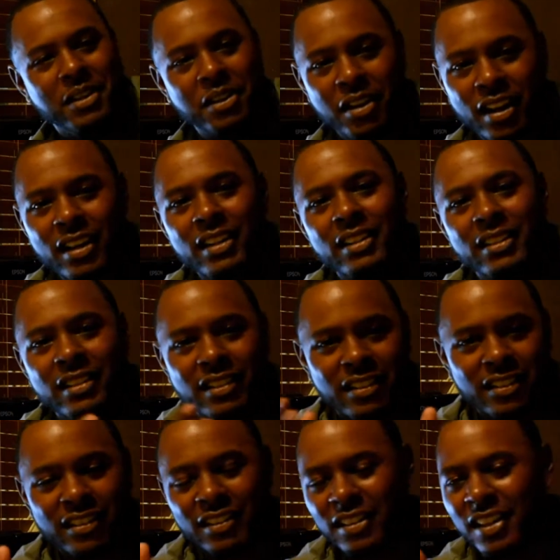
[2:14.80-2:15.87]
All right.
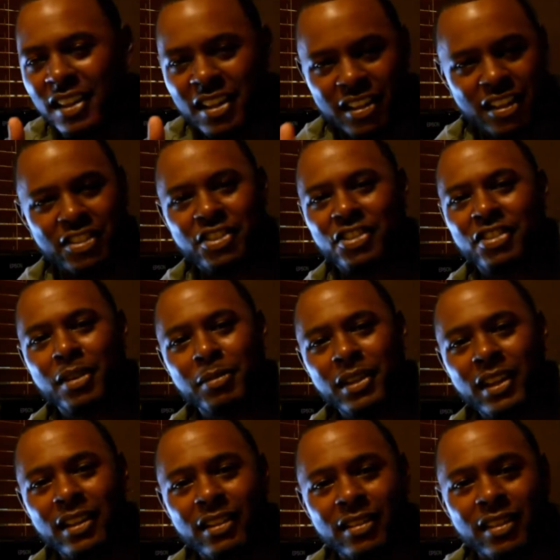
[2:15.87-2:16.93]
That's just
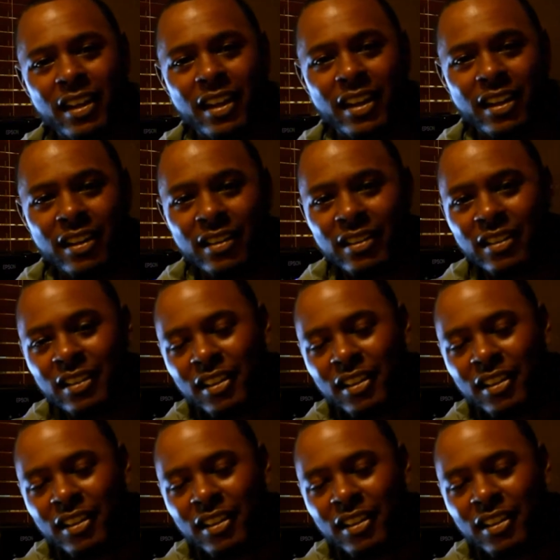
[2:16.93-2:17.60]
something he said.